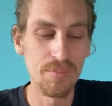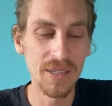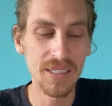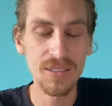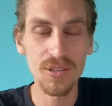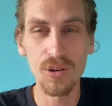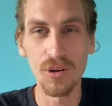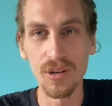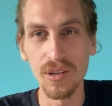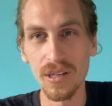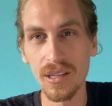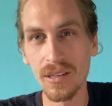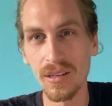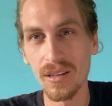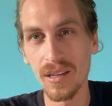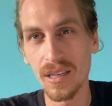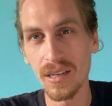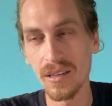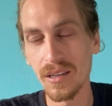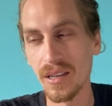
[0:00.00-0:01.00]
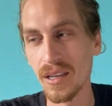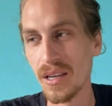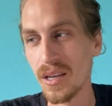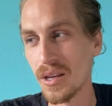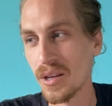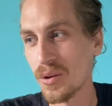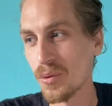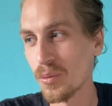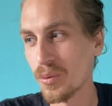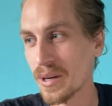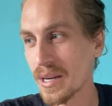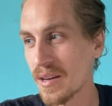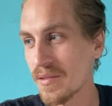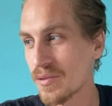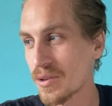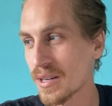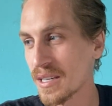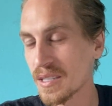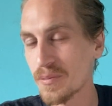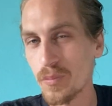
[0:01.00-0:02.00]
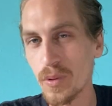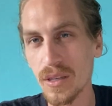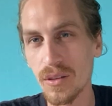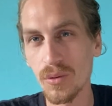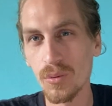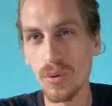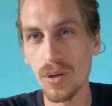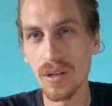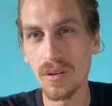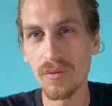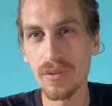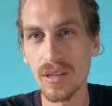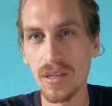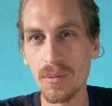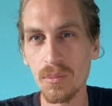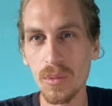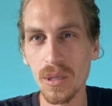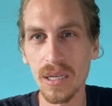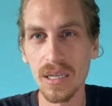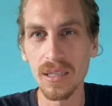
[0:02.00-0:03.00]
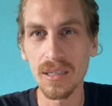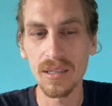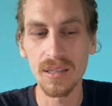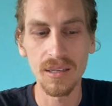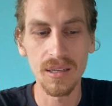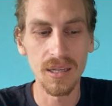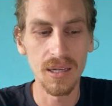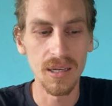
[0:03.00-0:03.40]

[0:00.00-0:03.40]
Bitcoin, and whenever I speak to one of them, like